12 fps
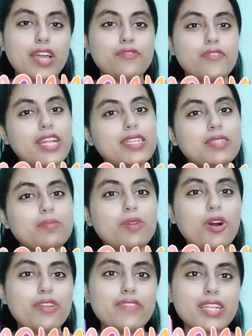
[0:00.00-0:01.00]

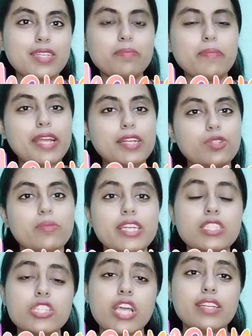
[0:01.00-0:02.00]
everyone, welcome back to
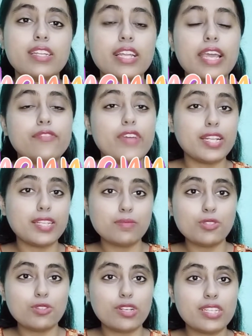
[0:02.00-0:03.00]
my channel and
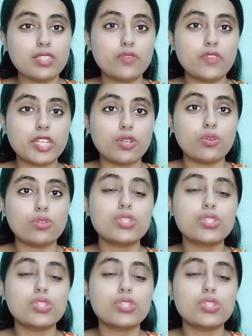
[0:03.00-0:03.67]
welcome to another video.